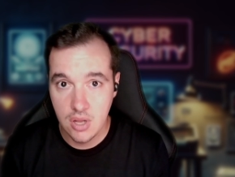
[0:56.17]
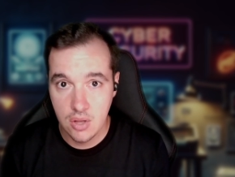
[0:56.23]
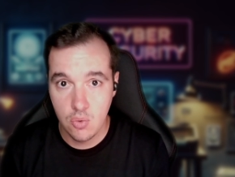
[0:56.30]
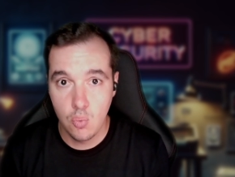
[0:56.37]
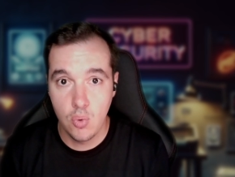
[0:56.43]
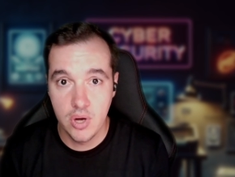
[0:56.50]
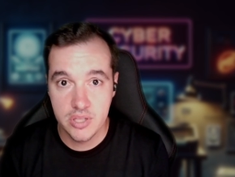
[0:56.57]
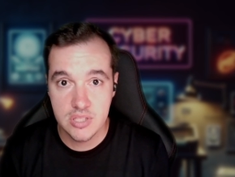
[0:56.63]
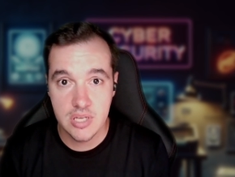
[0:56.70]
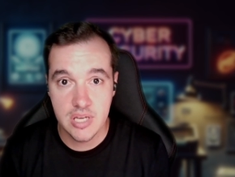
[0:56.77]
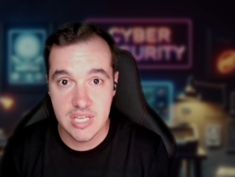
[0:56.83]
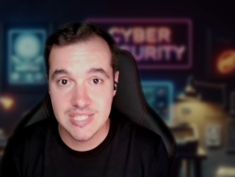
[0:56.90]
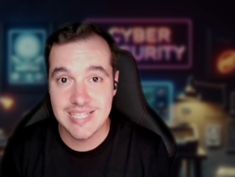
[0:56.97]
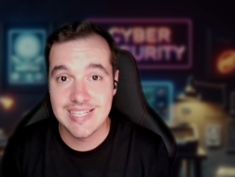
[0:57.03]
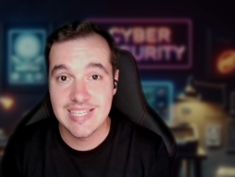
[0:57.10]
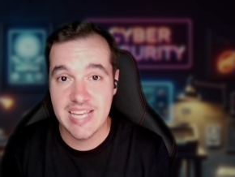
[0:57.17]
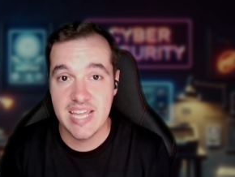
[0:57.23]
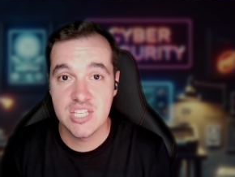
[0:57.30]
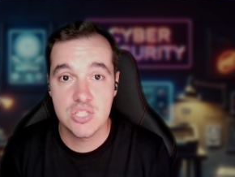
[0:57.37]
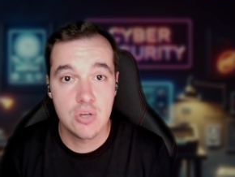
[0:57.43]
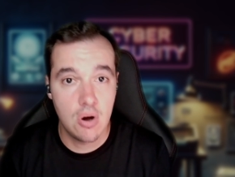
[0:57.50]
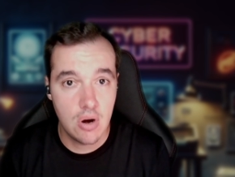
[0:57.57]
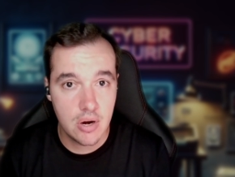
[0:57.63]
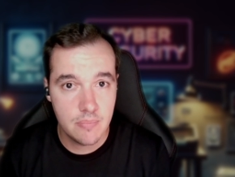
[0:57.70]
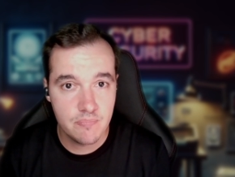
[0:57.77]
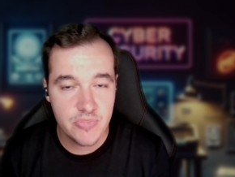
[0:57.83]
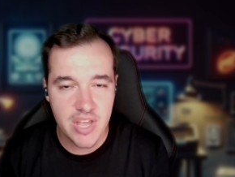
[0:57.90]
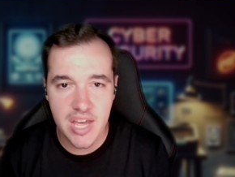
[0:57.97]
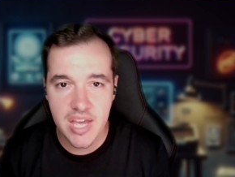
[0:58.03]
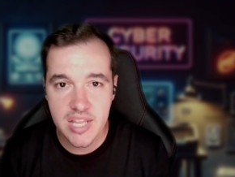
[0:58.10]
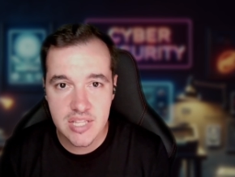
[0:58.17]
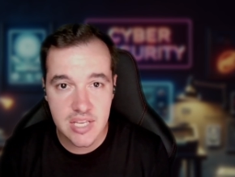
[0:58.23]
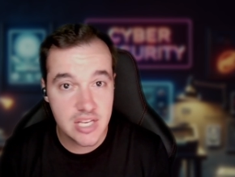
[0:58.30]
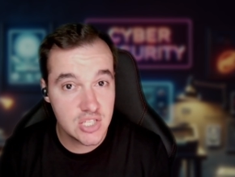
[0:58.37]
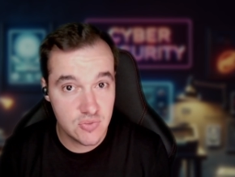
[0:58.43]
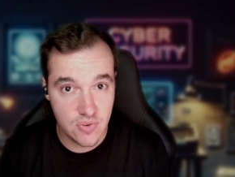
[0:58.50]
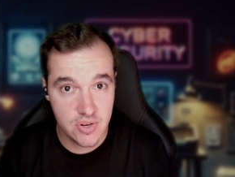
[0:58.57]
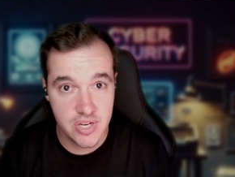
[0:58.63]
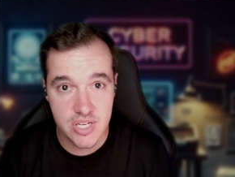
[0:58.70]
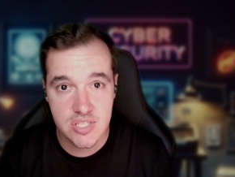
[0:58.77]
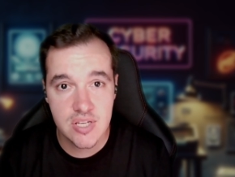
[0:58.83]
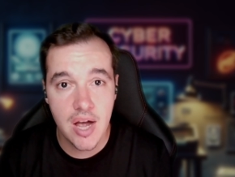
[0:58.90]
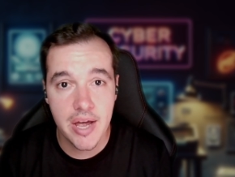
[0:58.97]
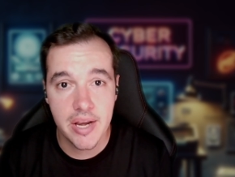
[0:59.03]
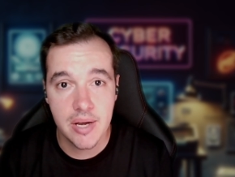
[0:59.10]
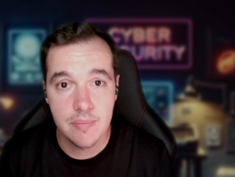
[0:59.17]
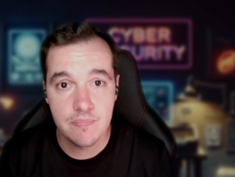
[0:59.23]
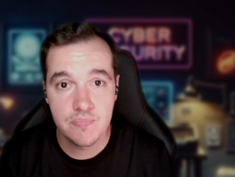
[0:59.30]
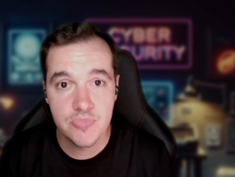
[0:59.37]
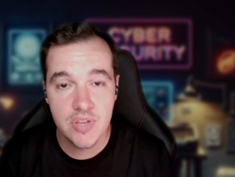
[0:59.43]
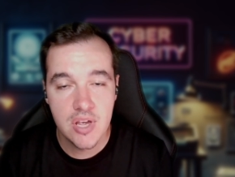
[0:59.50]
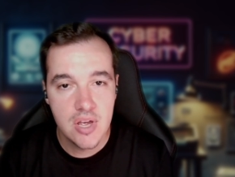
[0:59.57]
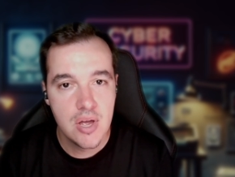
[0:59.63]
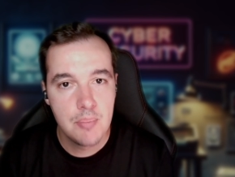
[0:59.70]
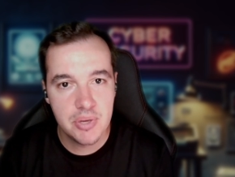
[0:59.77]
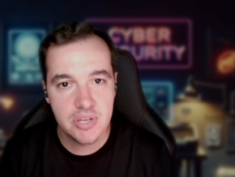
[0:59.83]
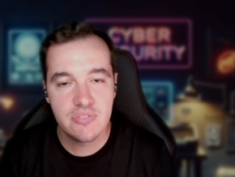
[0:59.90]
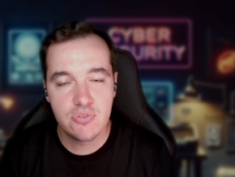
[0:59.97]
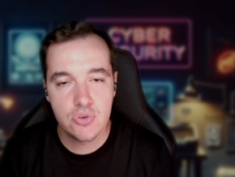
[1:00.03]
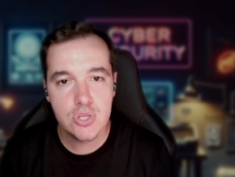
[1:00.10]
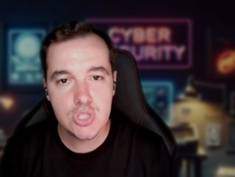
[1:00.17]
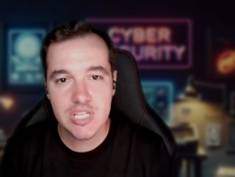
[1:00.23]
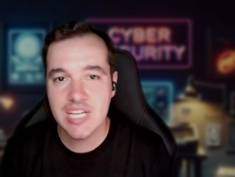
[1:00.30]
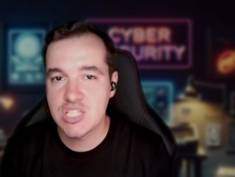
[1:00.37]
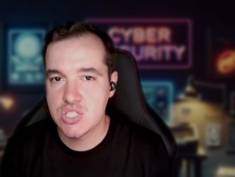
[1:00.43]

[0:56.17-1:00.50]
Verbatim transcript: what its intents are, and it's very exciting. But for you to get